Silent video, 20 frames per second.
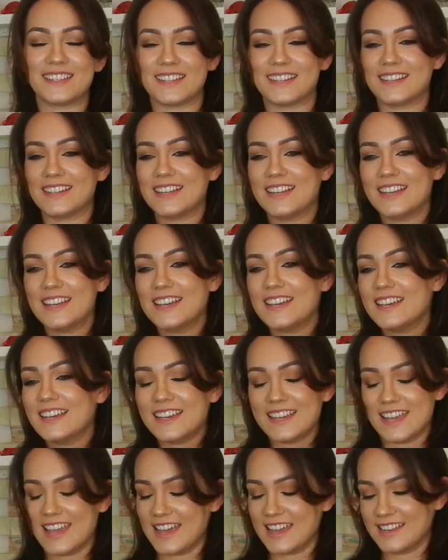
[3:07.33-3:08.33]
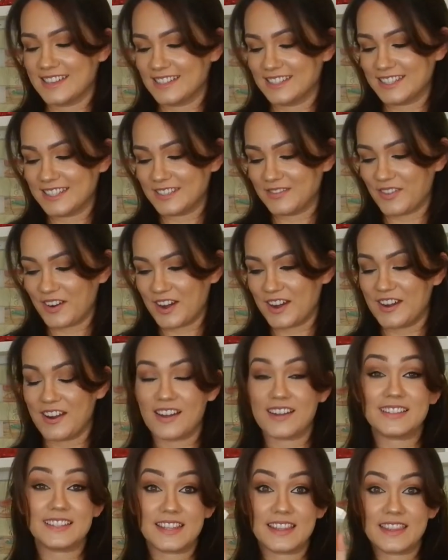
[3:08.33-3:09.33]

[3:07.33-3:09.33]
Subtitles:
and yeah, it's just very nice.